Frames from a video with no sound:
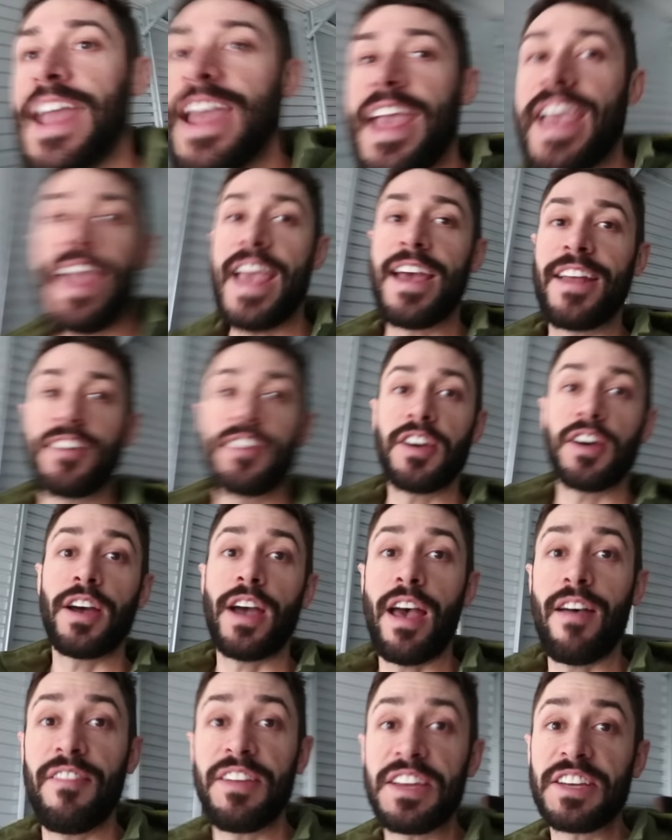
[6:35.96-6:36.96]
and
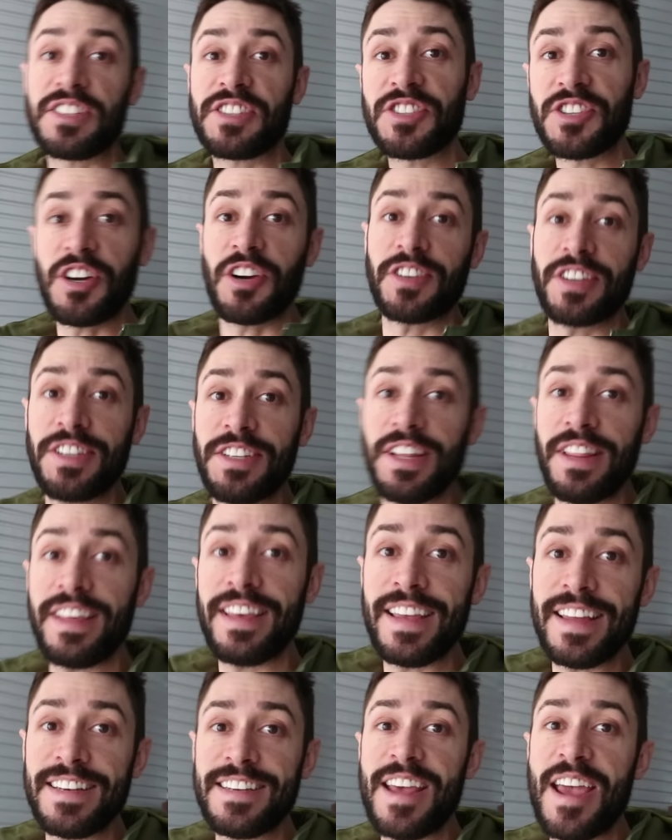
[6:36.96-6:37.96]
having it sucked into
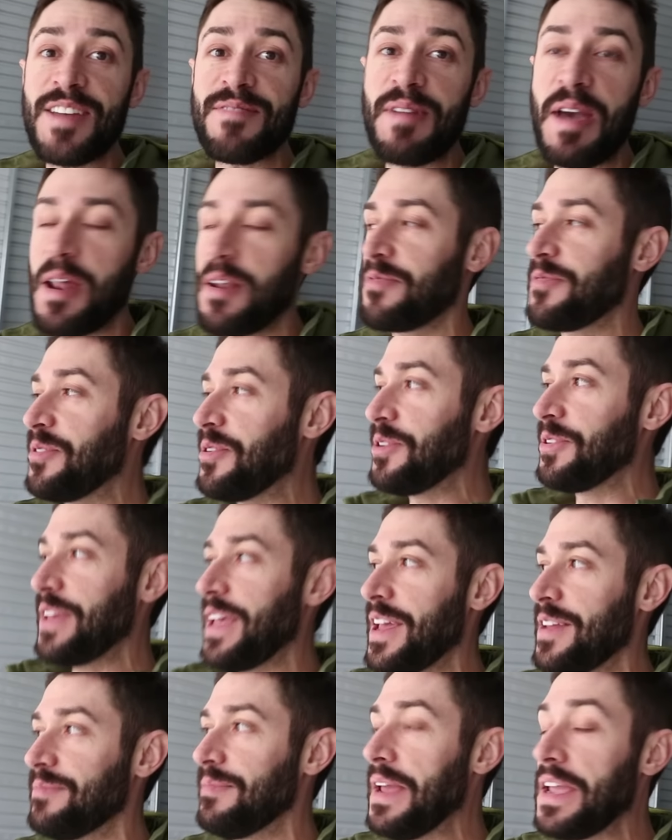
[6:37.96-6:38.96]
the intake manifold
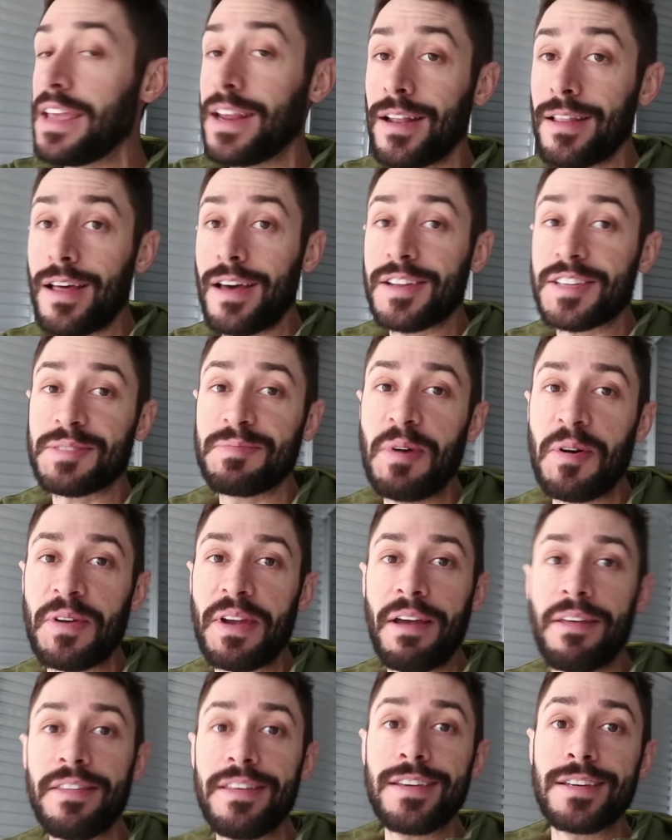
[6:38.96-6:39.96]
and making a lot of
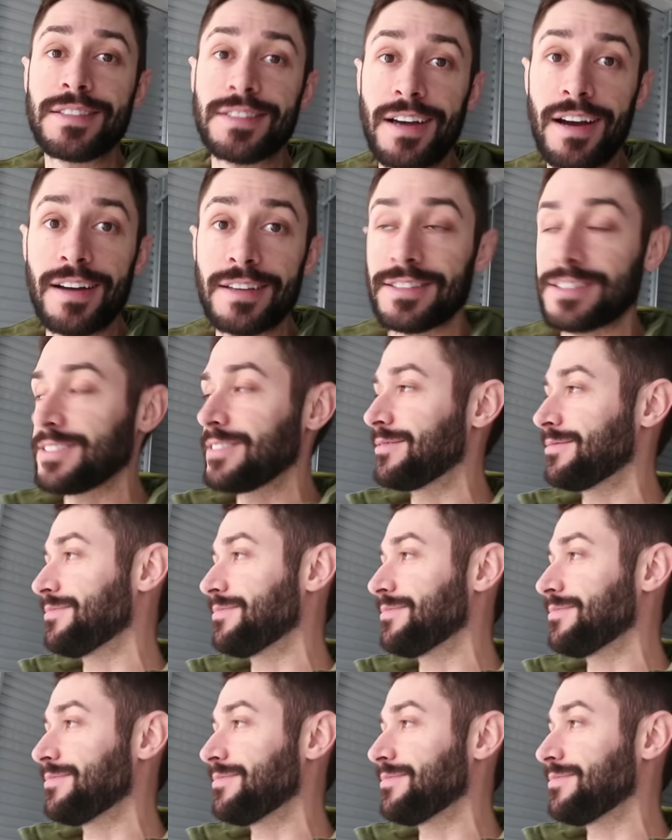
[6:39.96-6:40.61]
smoke out the exhaust.